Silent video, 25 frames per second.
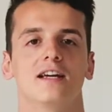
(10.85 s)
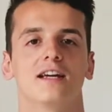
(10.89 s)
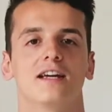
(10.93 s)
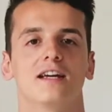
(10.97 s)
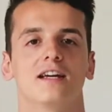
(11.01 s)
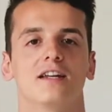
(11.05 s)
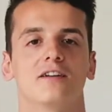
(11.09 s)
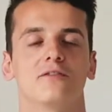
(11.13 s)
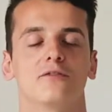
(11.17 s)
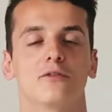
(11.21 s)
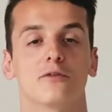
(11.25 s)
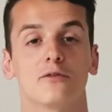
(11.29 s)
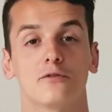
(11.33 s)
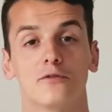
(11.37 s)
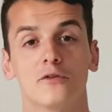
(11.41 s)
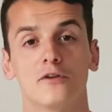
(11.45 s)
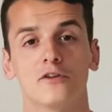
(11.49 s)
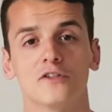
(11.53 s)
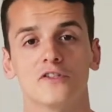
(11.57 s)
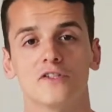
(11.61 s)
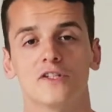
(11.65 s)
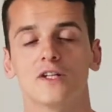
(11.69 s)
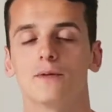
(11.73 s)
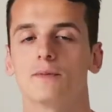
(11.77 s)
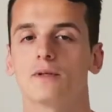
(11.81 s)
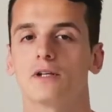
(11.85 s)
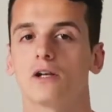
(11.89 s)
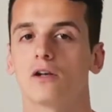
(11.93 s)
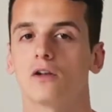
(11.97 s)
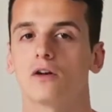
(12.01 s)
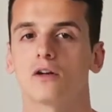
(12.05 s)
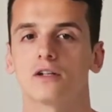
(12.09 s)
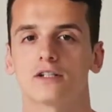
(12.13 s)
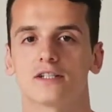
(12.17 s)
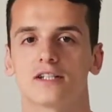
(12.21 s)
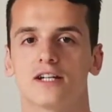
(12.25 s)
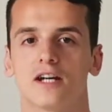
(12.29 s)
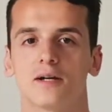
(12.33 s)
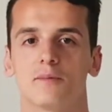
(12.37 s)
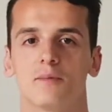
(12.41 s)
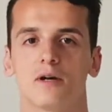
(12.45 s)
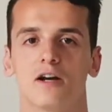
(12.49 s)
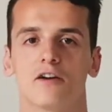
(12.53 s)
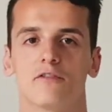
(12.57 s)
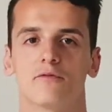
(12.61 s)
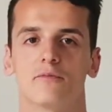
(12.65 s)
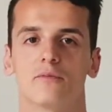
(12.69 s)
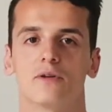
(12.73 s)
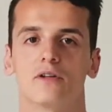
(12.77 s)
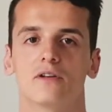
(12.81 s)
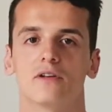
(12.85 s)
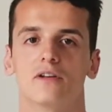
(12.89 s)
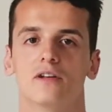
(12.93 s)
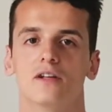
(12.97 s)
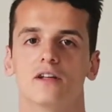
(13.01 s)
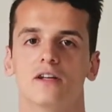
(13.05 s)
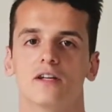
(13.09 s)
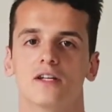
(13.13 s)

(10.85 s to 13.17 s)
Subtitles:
and for the first time in a long time I've been